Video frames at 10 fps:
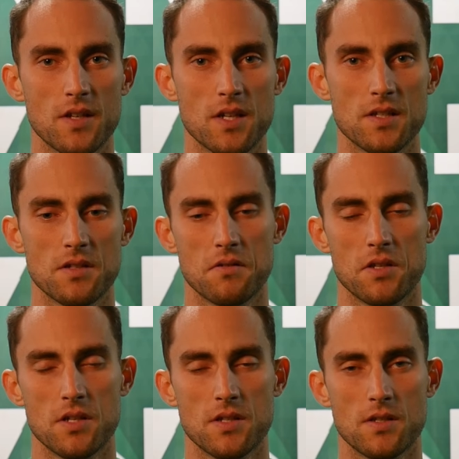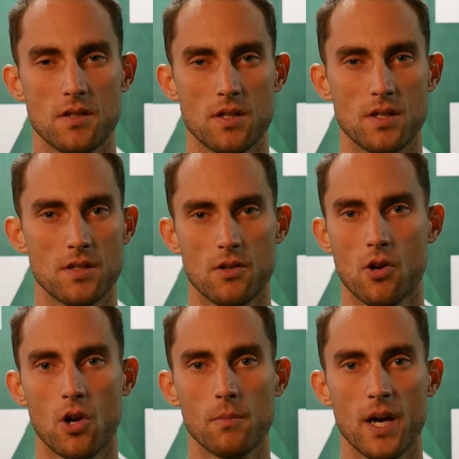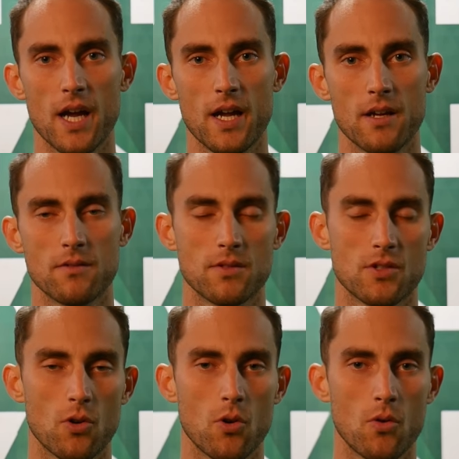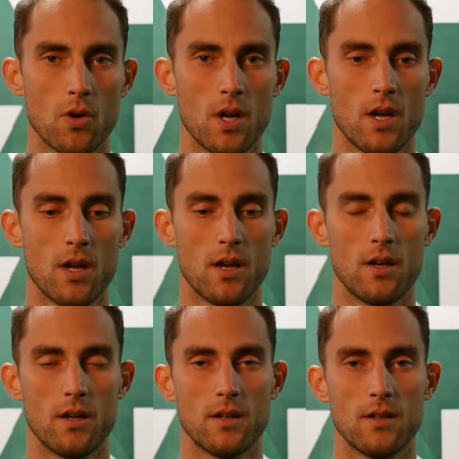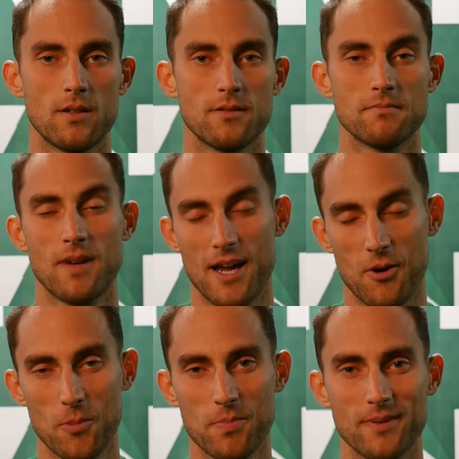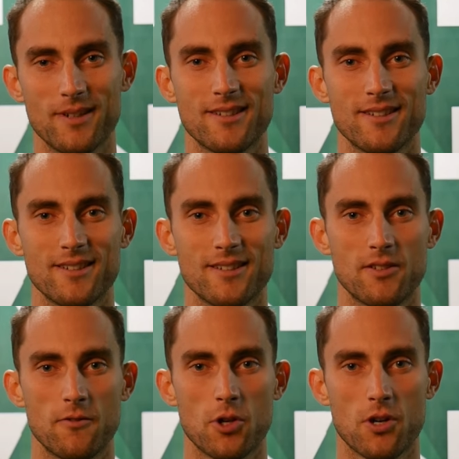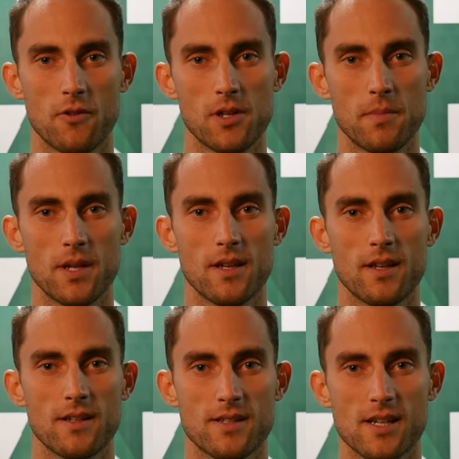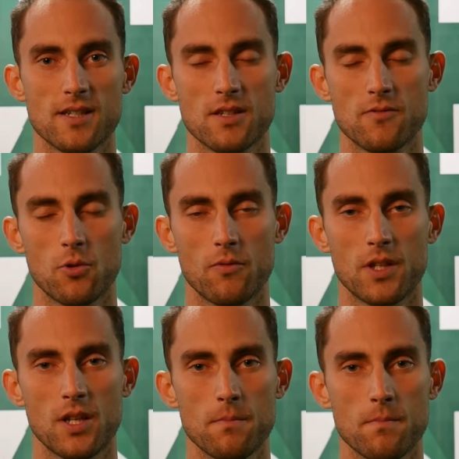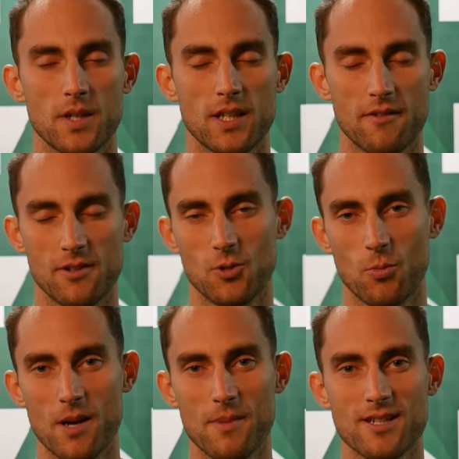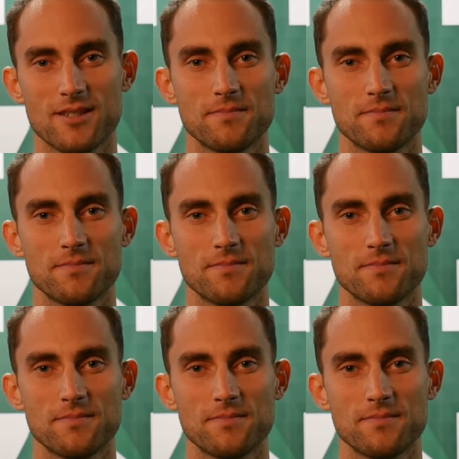he's a calm guy, so I hope the work will be successful with him, but I will do my best.